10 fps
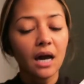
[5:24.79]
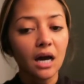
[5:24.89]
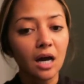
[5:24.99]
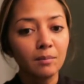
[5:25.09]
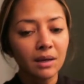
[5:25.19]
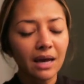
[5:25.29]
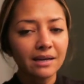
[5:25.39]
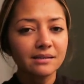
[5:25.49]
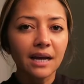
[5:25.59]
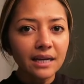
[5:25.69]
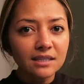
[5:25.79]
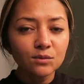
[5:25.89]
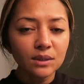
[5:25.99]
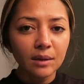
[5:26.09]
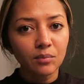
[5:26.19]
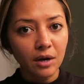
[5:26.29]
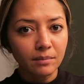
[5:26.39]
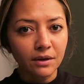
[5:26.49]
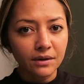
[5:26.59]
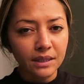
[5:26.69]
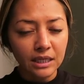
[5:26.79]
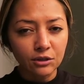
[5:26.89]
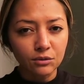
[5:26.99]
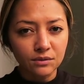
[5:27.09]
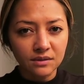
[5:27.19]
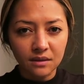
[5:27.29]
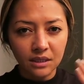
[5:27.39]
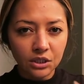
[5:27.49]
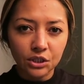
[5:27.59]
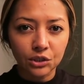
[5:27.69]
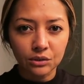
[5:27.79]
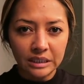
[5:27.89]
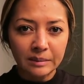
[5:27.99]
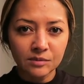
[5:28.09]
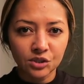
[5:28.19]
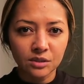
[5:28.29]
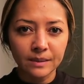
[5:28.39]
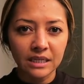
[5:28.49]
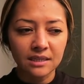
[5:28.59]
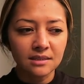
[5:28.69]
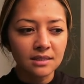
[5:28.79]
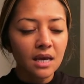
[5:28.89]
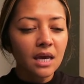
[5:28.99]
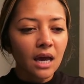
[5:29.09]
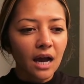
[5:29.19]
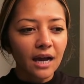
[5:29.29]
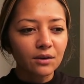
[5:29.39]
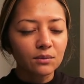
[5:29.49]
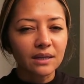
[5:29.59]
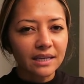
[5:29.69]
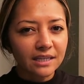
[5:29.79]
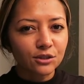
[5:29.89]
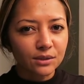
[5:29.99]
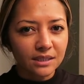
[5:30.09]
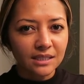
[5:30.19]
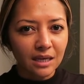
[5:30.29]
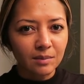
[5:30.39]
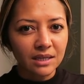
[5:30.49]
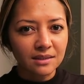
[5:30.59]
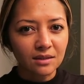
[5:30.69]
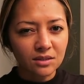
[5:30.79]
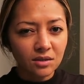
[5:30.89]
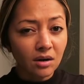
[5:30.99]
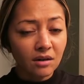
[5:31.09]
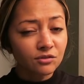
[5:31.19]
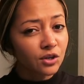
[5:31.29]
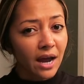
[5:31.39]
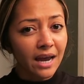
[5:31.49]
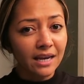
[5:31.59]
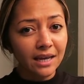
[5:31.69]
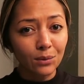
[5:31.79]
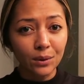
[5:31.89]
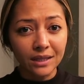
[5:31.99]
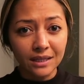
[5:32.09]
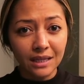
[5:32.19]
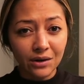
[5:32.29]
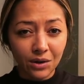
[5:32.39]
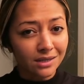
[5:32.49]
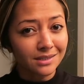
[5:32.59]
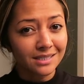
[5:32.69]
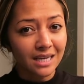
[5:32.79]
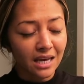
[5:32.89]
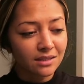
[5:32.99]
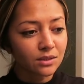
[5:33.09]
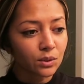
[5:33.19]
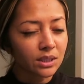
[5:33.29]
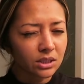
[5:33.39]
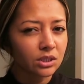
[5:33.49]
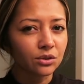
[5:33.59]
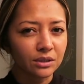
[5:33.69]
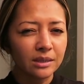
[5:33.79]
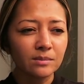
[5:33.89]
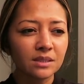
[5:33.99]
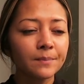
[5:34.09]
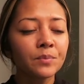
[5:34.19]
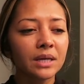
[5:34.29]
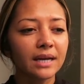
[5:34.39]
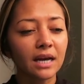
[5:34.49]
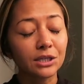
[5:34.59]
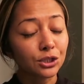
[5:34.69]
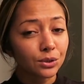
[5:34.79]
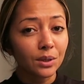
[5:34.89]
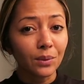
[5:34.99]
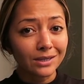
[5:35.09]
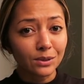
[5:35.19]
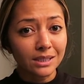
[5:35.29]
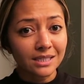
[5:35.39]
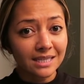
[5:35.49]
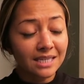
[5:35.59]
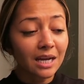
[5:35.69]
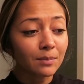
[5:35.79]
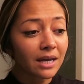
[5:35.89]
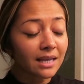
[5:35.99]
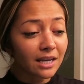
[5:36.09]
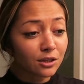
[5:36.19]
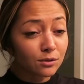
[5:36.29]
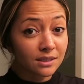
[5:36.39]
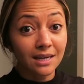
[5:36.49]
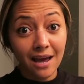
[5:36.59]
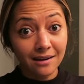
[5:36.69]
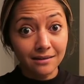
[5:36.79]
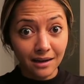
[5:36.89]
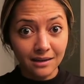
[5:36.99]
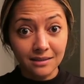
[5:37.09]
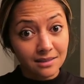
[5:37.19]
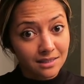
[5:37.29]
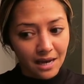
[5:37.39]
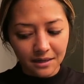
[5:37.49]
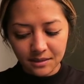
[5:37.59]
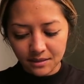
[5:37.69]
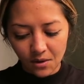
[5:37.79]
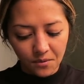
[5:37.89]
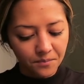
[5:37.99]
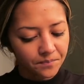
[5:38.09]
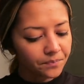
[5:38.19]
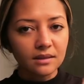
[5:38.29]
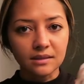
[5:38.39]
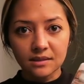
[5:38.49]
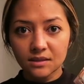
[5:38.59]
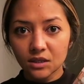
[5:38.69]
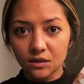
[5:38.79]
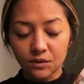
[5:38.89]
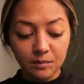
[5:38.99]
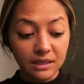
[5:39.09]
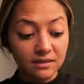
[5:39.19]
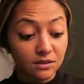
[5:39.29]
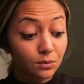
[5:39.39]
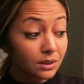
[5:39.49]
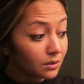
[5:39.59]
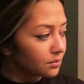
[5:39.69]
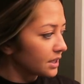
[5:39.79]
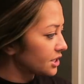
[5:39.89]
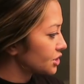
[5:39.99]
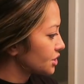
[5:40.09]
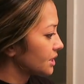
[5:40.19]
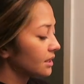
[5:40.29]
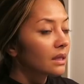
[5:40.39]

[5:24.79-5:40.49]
At night is when I primarily use the thicker creams, just because I don't like it during the day because I'll start off dry and get oily later on in the day. So thicker creams, I kind of stray away during the daytime. I use it at night instead. So this is a good one because it's really rich.